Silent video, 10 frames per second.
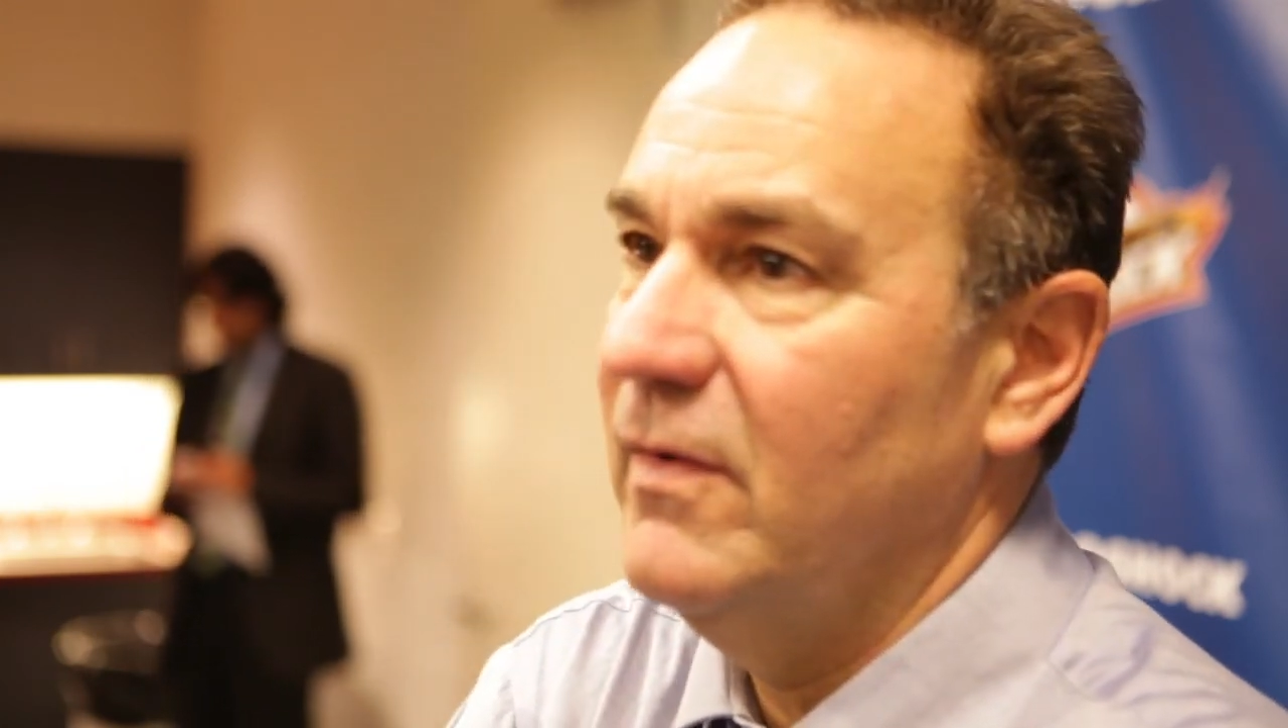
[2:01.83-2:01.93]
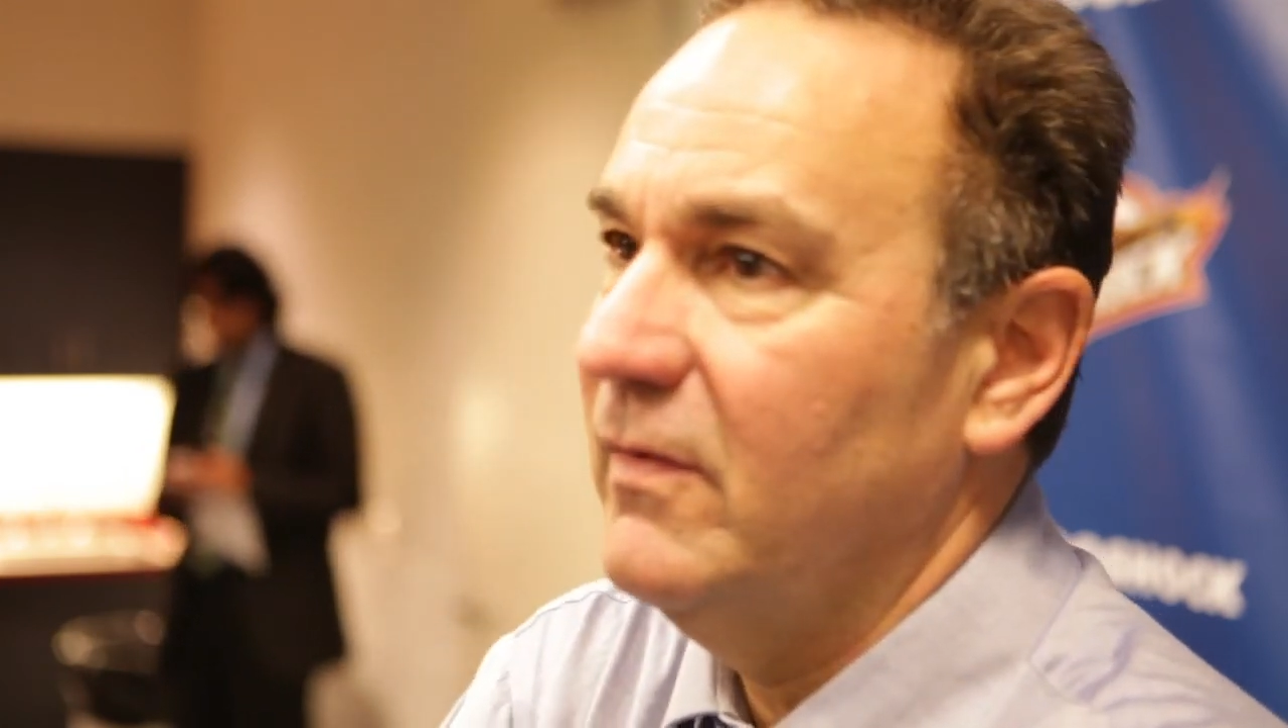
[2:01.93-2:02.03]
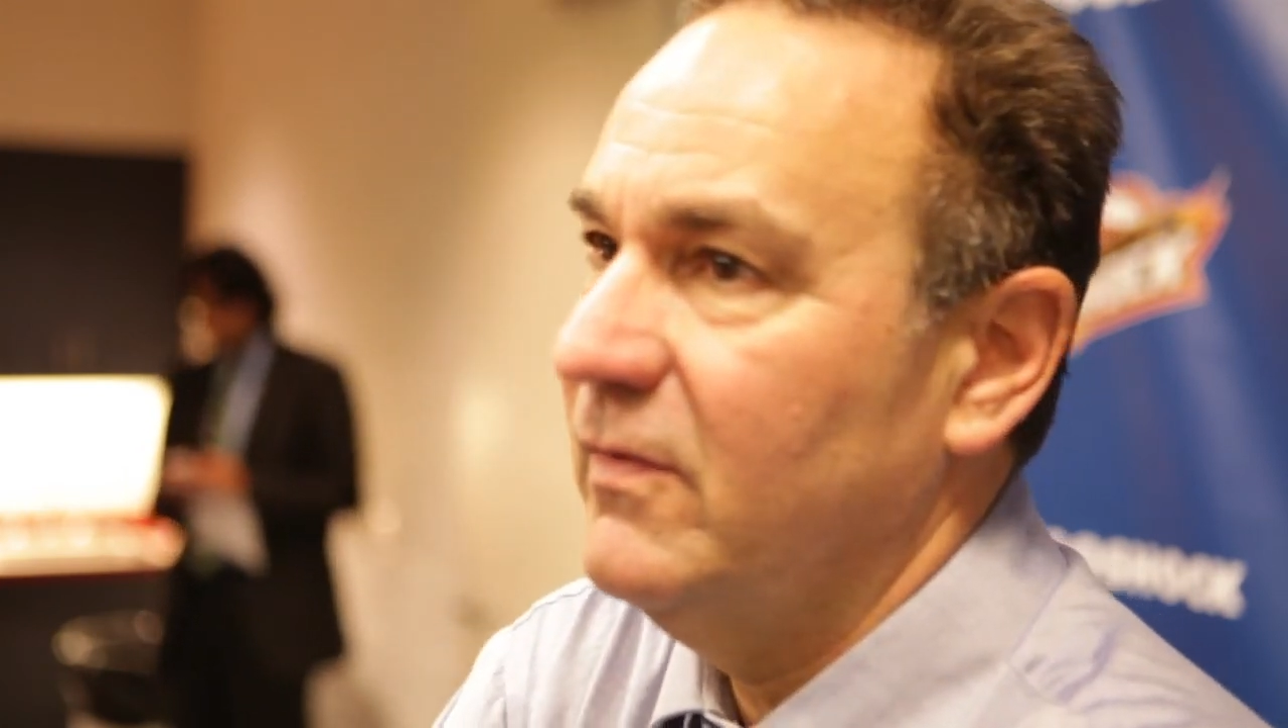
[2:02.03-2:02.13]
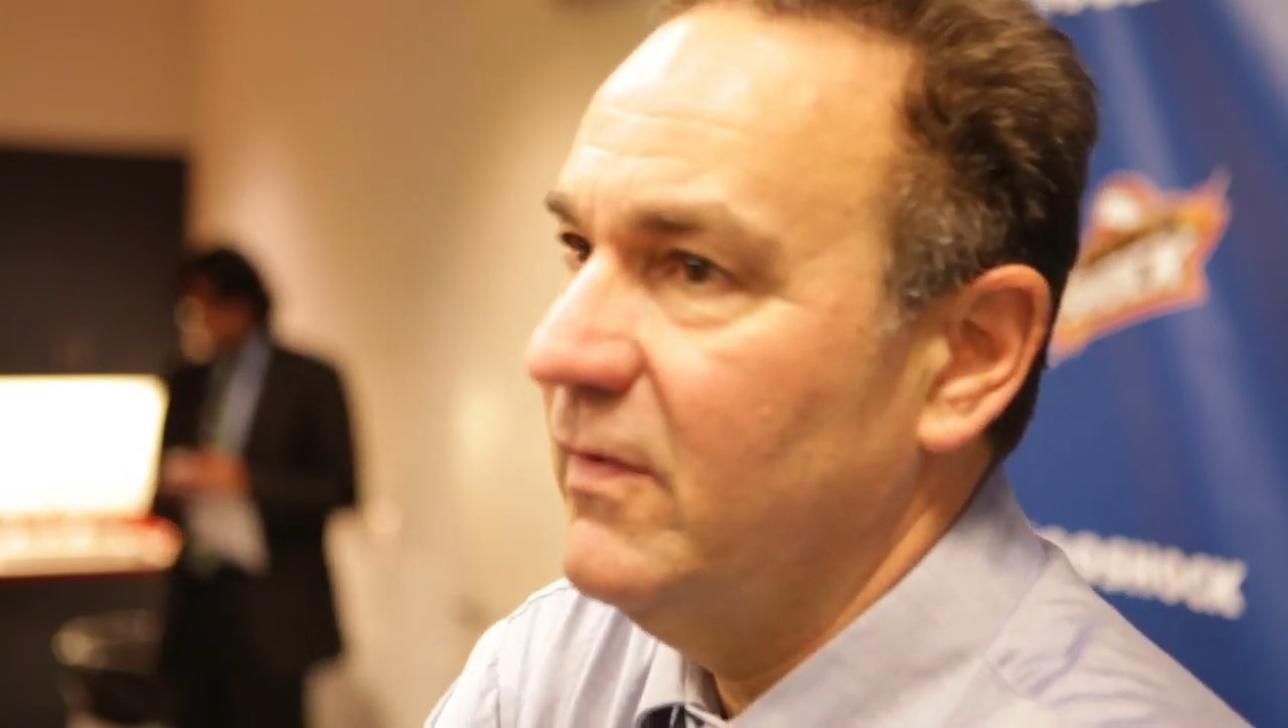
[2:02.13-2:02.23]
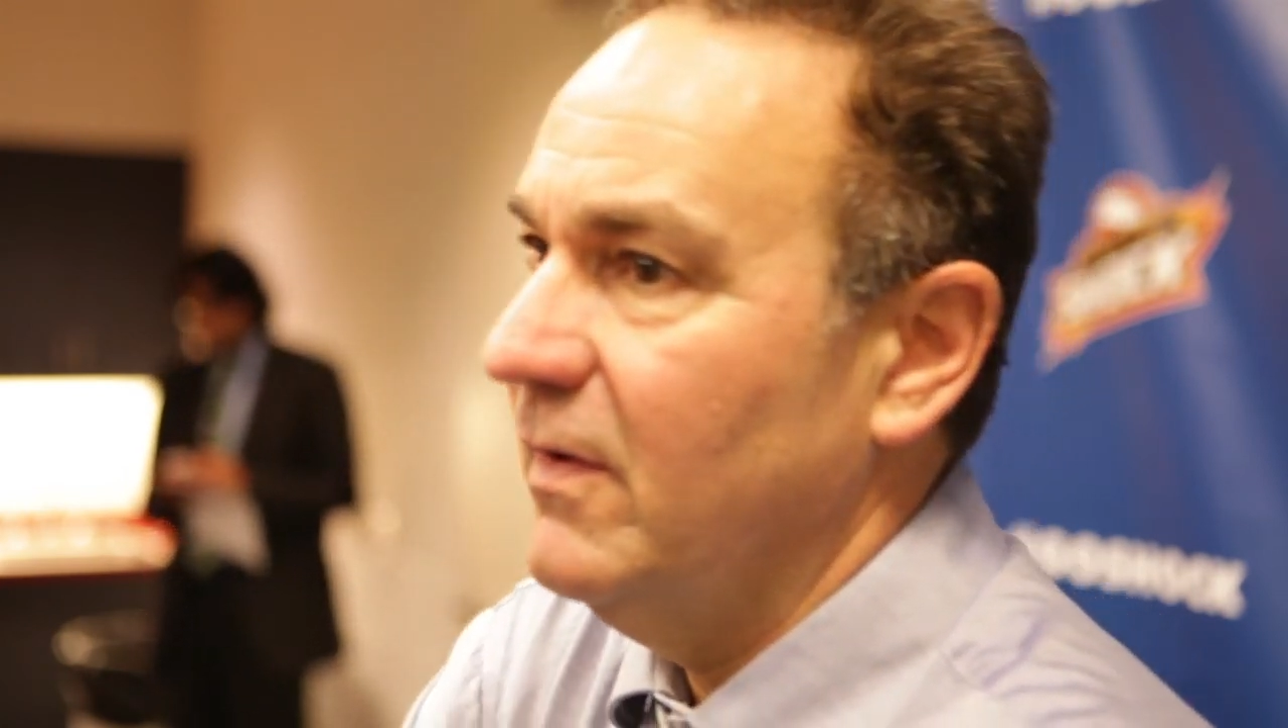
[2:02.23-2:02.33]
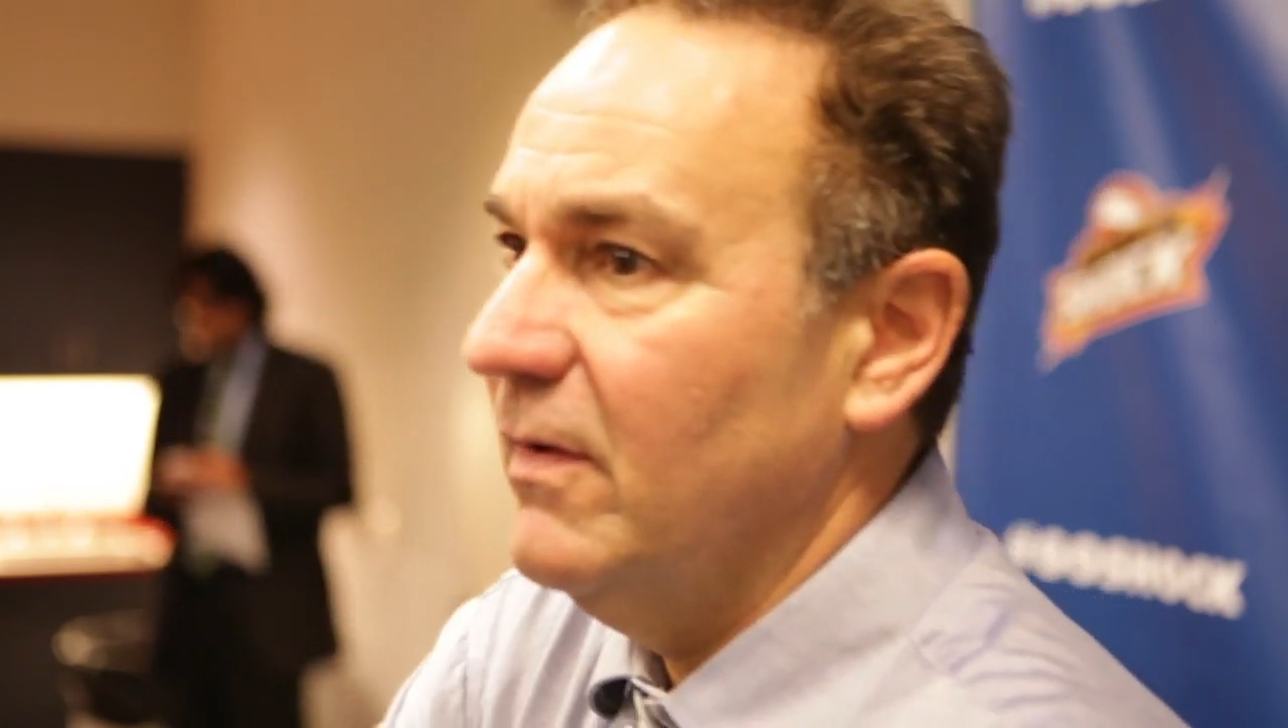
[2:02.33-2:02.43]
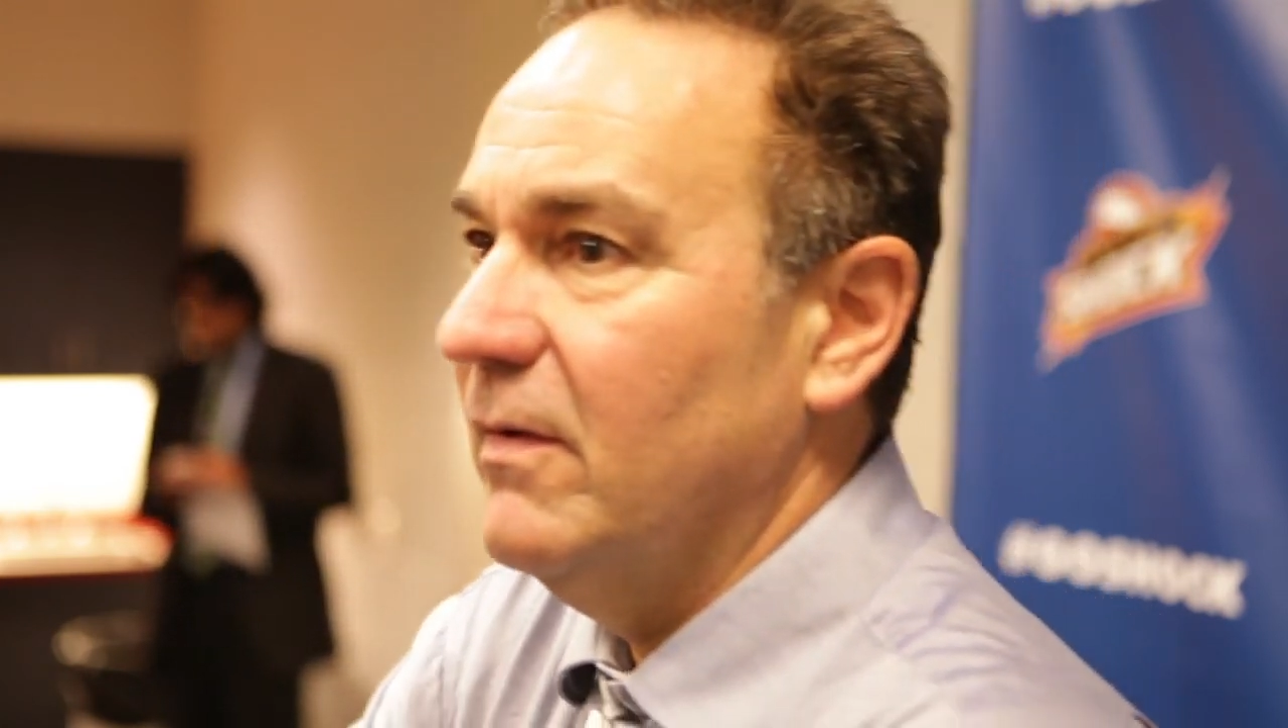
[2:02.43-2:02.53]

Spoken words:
us still.